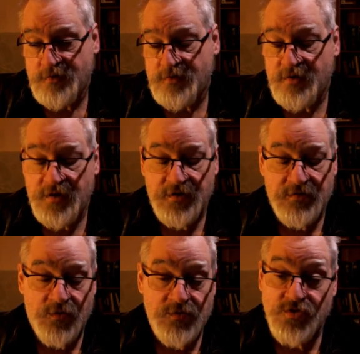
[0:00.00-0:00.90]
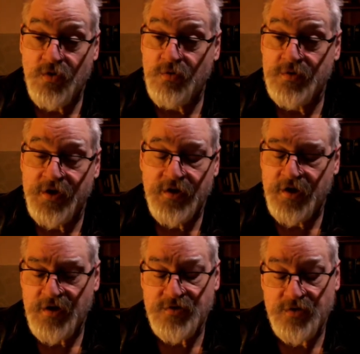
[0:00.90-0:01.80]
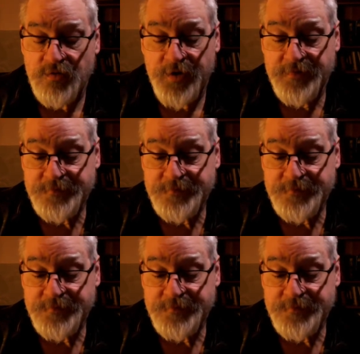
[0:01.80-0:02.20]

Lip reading: than a young soul would.